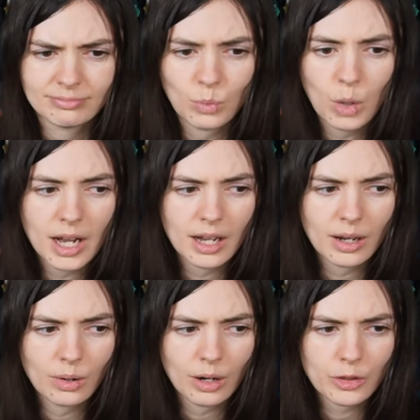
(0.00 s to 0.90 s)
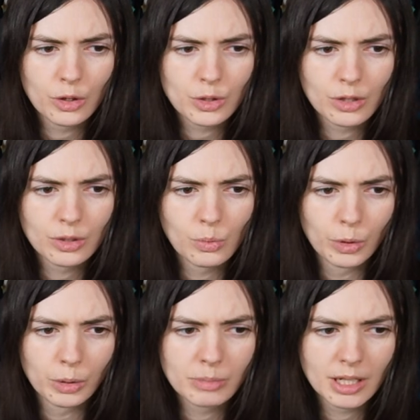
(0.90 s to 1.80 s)
are those all the
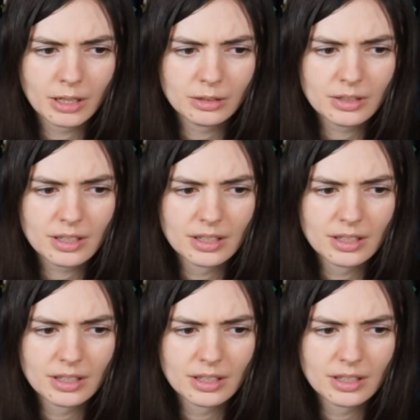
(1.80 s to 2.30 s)
worm tunnels?